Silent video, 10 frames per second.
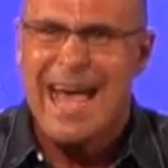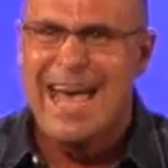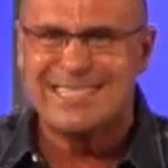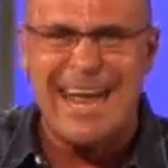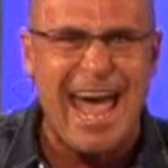
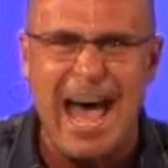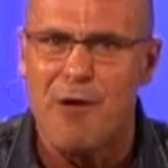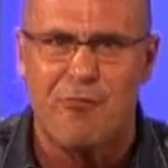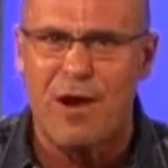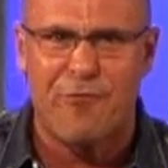His
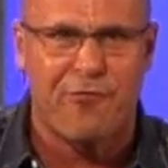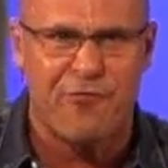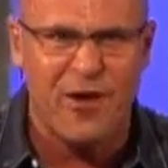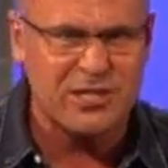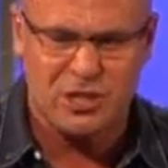every
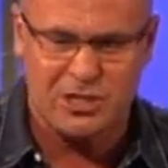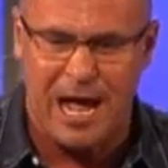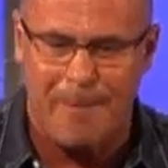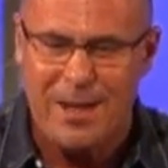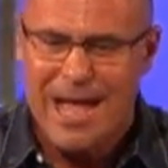
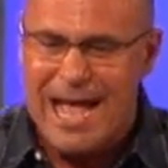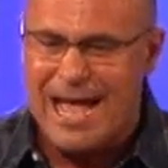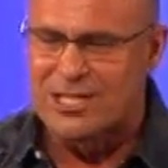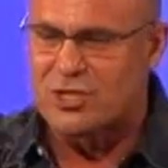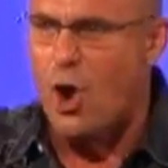footstep
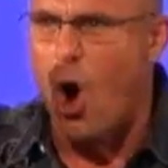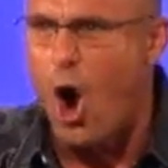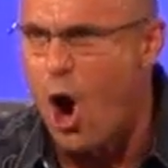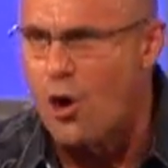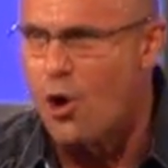is
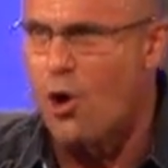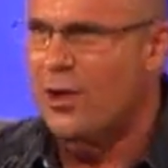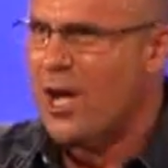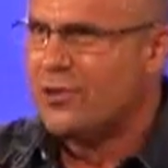ordered,